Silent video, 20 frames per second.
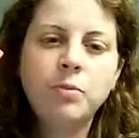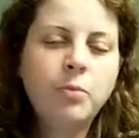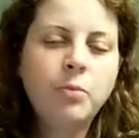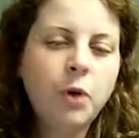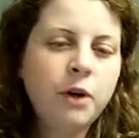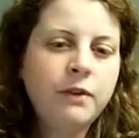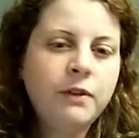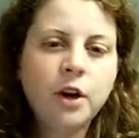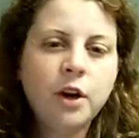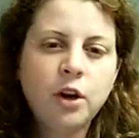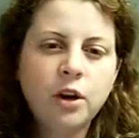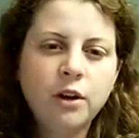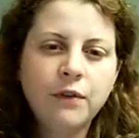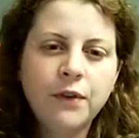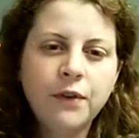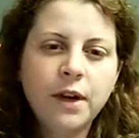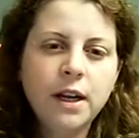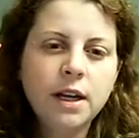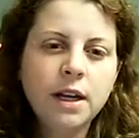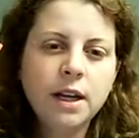
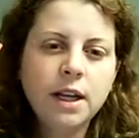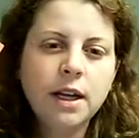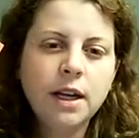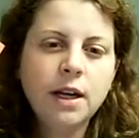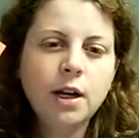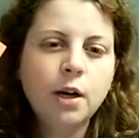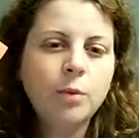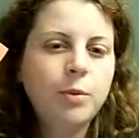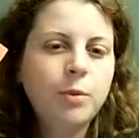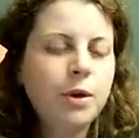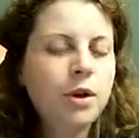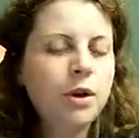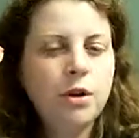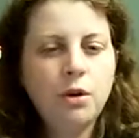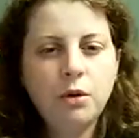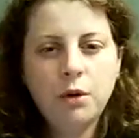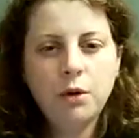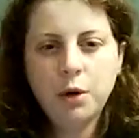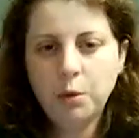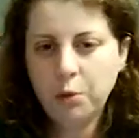boyfriend-girlfriend in here, but
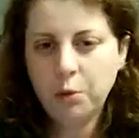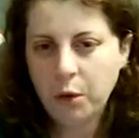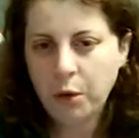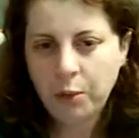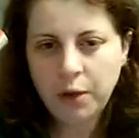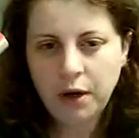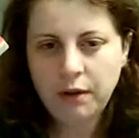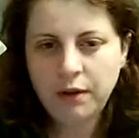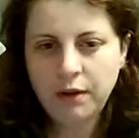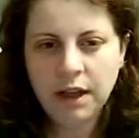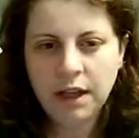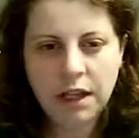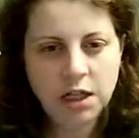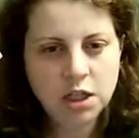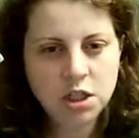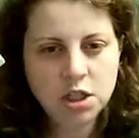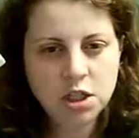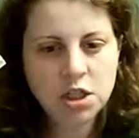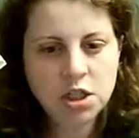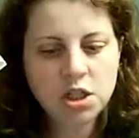no inappropriate
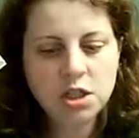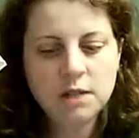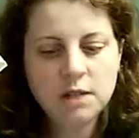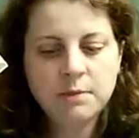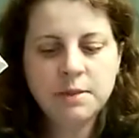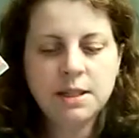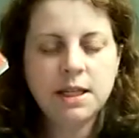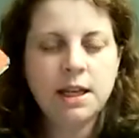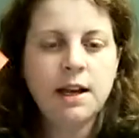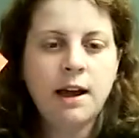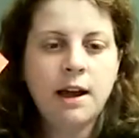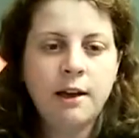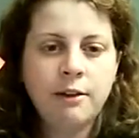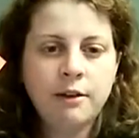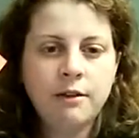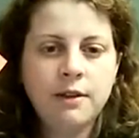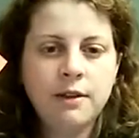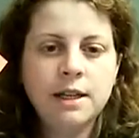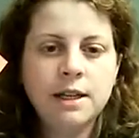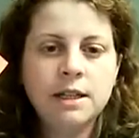relationships in
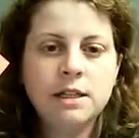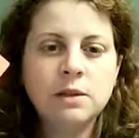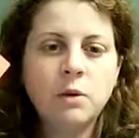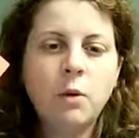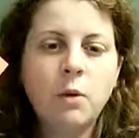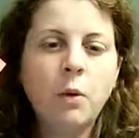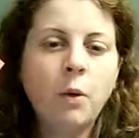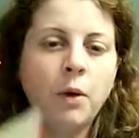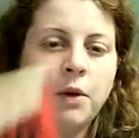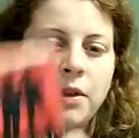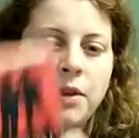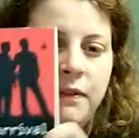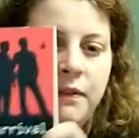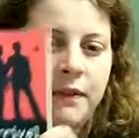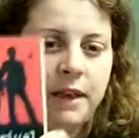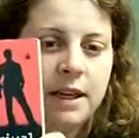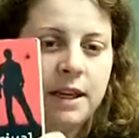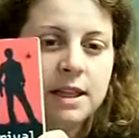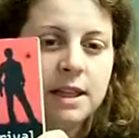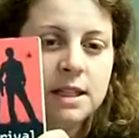either this or the
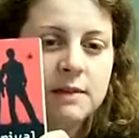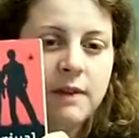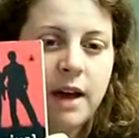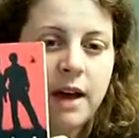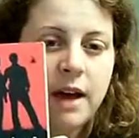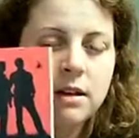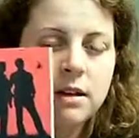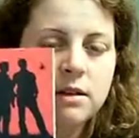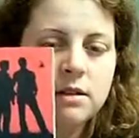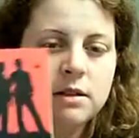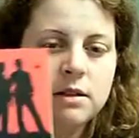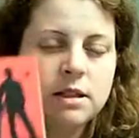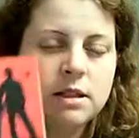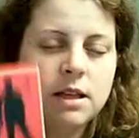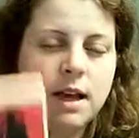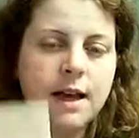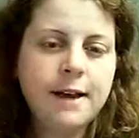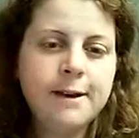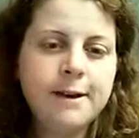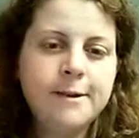Phoenix Files.
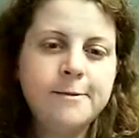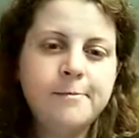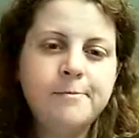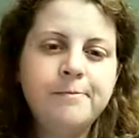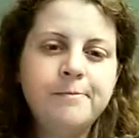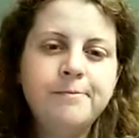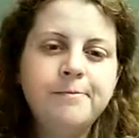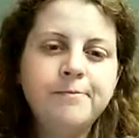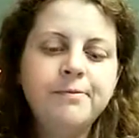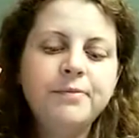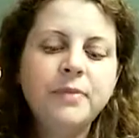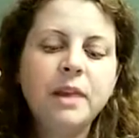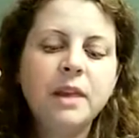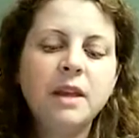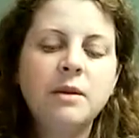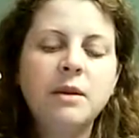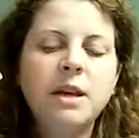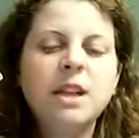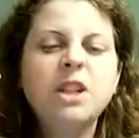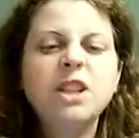
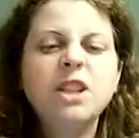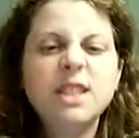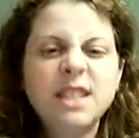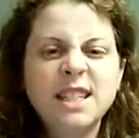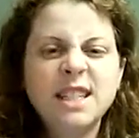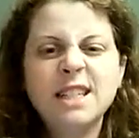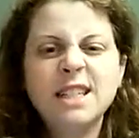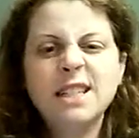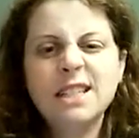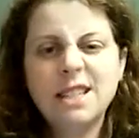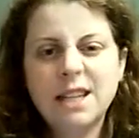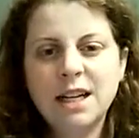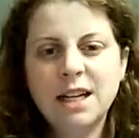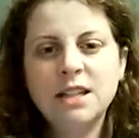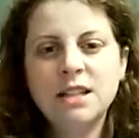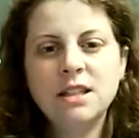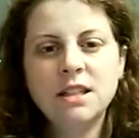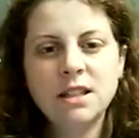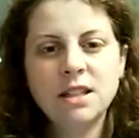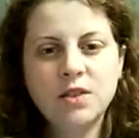It just gets
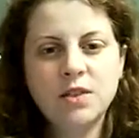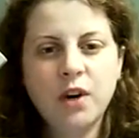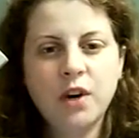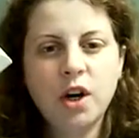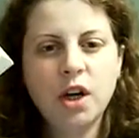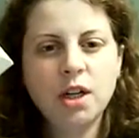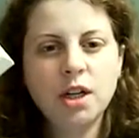intense as far